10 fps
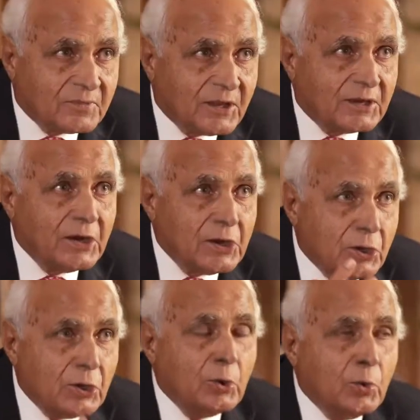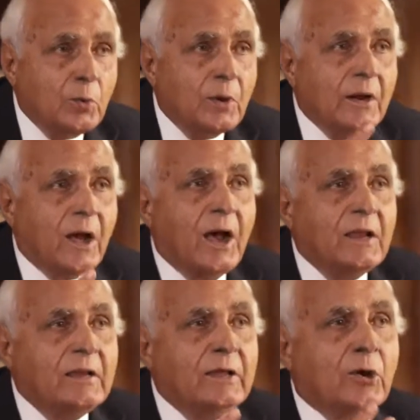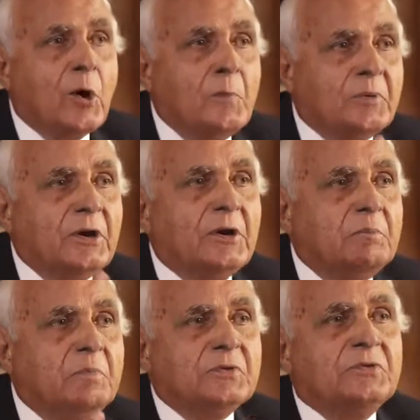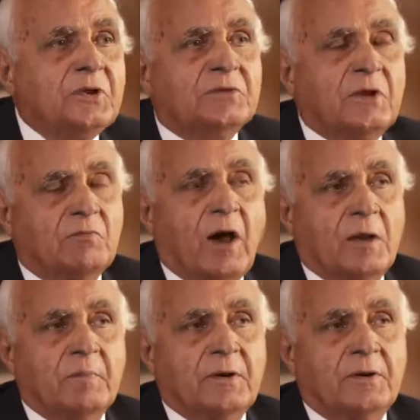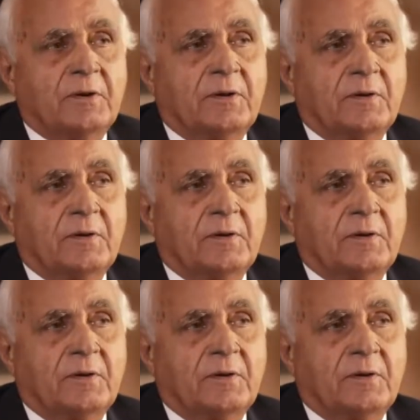that a new and highly competitive business environment